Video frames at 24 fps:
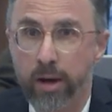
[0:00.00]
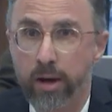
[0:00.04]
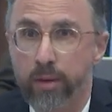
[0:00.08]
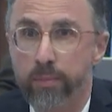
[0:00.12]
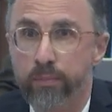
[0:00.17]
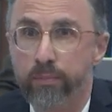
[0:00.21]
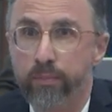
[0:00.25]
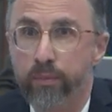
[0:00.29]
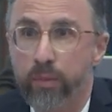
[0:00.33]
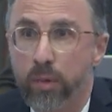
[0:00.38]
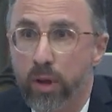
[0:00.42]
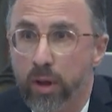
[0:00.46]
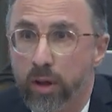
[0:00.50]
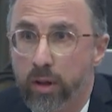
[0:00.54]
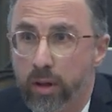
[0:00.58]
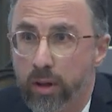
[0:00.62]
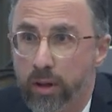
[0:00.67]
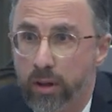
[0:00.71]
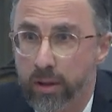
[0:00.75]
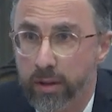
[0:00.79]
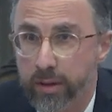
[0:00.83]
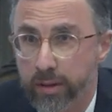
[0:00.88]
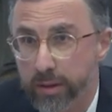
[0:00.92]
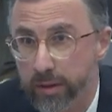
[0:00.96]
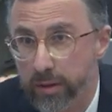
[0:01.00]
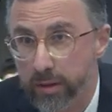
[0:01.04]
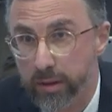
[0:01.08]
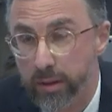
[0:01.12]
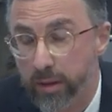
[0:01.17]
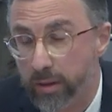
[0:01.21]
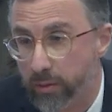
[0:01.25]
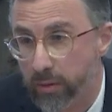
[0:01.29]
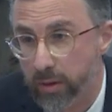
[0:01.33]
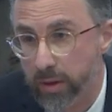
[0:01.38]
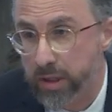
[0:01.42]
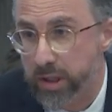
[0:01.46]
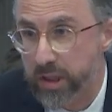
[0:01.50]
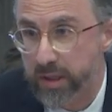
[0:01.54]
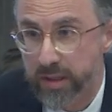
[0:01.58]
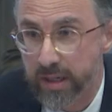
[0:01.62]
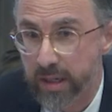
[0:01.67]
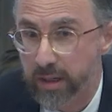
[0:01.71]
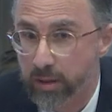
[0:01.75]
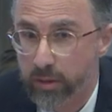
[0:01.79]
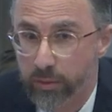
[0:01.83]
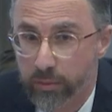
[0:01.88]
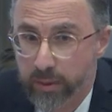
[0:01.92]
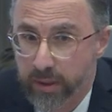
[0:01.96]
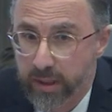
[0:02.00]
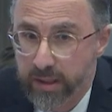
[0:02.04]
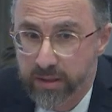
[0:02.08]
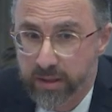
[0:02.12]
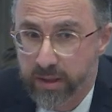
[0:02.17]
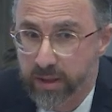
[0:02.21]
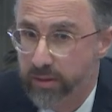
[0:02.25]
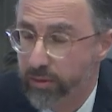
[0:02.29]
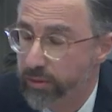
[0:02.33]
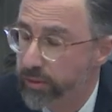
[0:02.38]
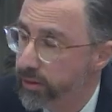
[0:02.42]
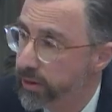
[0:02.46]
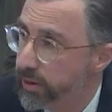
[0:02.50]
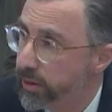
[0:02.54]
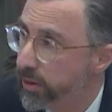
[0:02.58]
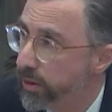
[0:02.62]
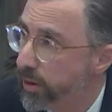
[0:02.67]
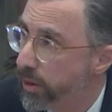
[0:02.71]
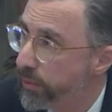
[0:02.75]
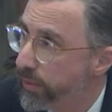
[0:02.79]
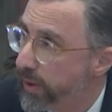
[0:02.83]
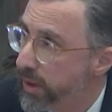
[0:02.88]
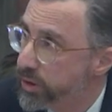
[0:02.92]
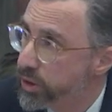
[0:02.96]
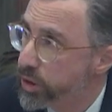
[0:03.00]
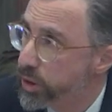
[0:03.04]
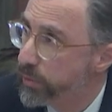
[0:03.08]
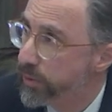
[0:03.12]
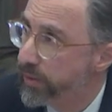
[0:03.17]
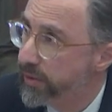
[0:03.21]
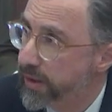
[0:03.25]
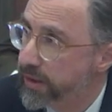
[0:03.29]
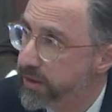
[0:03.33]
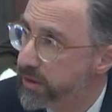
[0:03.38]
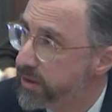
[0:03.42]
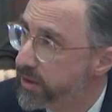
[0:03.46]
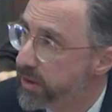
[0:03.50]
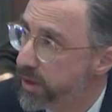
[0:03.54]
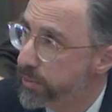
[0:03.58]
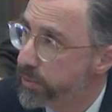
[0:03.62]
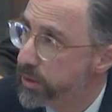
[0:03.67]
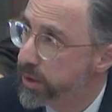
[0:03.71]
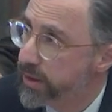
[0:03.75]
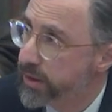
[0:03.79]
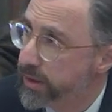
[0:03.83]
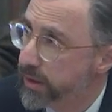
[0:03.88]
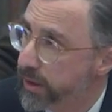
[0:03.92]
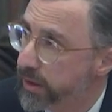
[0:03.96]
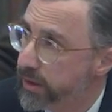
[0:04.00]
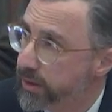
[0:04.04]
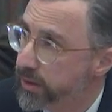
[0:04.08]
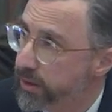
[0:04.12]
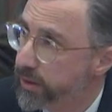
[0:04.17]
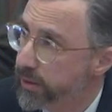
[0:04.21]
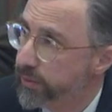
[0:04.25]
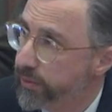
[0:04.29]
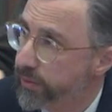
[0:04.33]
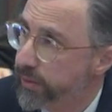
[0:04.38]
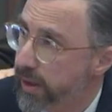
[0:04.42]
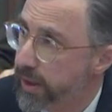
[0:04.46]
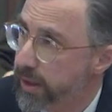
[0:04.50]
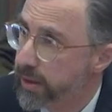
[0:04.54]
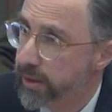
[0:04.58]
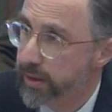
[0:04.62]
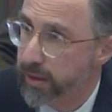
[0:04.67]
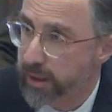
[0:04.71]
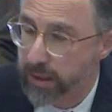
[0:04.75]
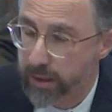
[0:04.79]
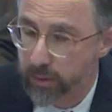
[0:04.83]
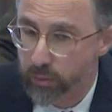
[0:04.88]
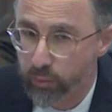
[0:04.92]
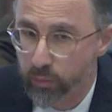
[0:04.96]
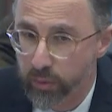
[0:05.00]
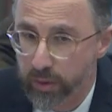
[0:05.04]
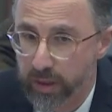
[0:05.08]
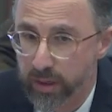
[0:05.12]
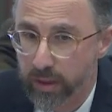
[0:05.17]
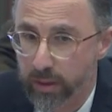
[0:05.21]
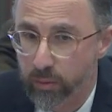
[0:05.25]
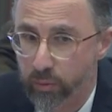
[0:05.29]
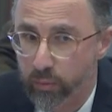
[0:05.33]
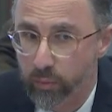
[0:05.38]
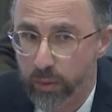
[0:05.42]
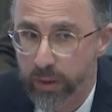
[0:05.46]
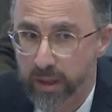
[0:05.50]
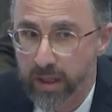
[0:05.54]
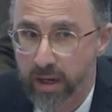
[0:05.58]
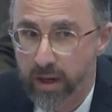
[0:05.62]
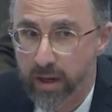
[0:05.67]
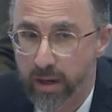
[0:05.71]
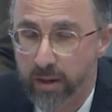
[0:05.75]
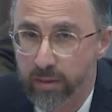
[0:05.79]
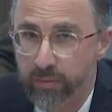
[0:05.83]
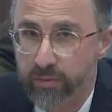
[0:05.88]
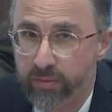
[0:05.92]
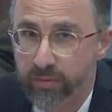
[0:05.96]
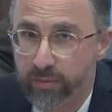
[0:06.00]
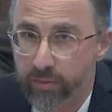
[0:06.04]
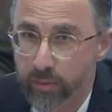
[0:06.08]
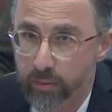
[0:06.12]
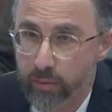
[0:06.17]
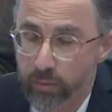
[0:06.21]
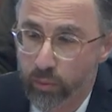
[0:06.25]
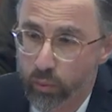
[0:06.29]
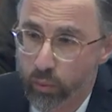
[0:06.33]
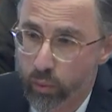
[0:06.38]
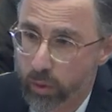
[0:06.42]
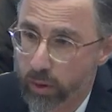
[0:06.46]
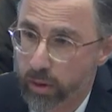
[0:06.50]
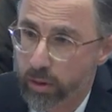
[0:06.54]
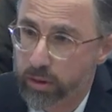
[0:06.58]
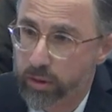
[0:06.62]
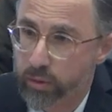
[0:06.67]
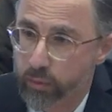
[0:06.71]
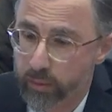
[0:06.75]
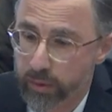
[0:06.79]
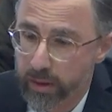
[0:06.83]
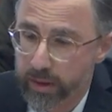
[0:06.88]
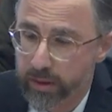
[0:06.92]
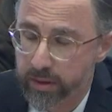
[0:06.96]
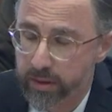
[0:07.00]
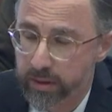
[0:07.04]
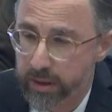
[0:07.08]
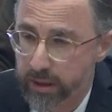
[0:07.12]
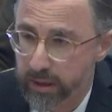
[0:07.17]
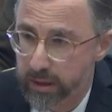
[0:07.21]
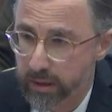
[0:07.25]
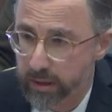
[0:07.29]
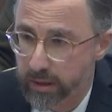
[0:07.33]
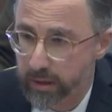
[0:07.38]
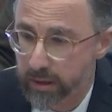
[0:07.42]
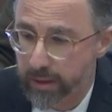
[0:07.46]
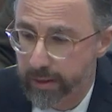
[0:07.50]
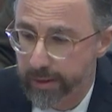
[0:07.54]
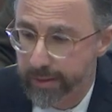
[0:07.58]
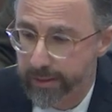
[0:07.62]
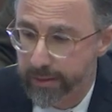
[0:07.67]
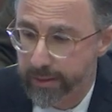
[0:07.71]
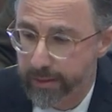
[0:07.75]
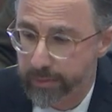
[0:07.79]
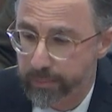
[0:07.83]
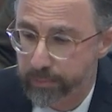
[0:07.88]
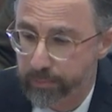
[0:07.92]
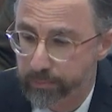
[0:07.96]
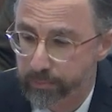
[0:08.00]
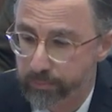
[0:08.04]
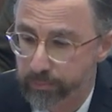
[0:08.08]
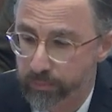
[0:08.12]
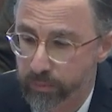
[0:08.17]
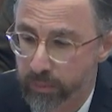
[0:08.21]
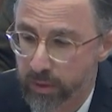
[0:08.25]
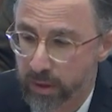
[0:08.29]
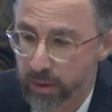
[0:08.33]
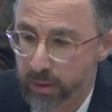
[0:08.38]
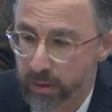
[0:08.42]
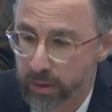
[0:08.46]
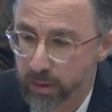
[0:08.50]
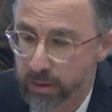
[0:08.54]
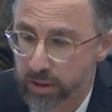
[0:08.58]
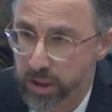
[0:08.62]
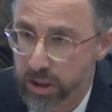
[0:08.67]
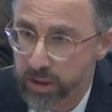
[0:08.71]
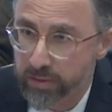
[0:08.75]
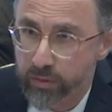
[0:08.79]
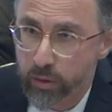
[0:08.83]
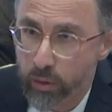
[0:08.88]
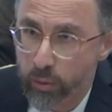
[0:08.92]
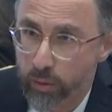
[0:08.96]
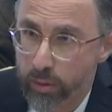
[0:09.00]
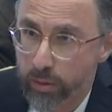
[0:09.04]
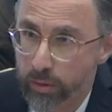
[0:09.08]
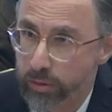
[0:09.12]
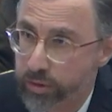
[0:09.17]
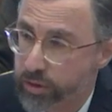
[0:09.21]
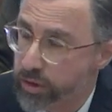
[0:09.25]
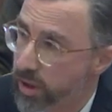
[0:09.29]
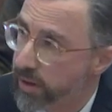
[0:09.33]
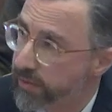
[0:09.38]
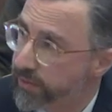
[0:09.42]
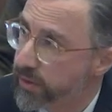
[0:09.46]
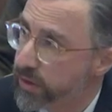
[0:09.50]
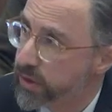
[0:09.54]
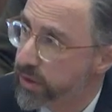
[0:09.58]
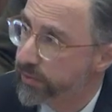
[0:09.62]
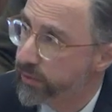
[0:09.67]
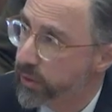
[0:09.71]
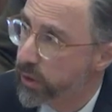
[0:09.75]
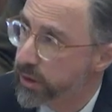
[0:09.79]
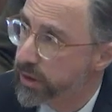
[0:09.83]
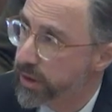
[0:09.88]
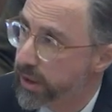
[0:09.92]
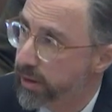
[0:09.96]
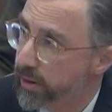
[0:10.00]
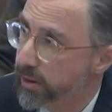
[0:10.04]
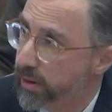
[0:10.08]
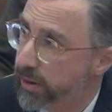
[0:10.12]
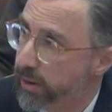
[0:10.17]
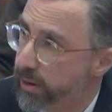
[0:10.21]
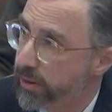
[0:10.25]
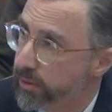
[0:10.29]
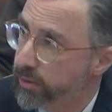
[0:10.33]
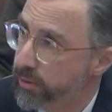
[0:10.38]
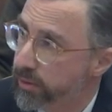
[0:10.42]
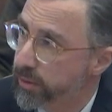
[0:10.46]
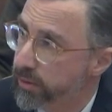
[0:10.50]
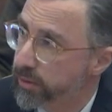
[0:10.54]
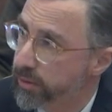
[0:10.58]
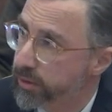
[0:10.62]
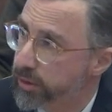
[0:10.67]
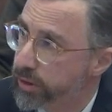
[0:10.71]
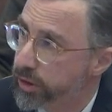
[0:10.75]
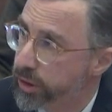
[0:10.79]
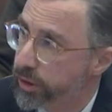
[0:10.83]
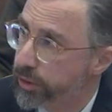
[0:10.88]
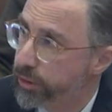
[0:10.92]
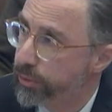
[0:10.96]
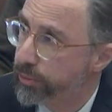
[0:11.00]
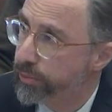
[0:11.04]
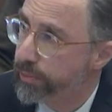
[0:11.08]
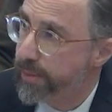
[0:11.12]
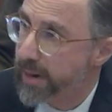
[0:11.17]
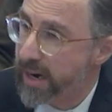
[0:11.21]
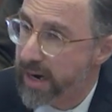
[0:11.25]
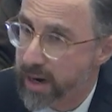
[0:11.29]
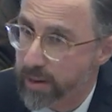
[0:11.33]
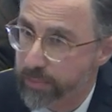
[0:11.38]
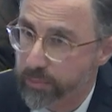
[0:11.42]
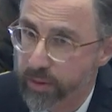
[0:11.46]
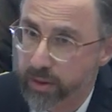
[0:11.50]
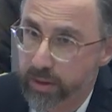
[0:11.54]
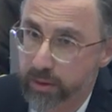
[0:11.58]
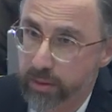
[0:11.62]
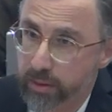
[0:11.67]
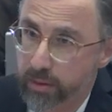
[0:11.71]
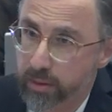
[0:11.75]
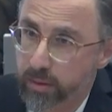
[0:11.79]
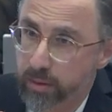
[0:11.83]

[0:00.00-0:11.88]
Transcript: I'll just echo what I said earlier around supervised consumption sites, right? Like, we have worked with the Chief Coroner's Office of Ontario to map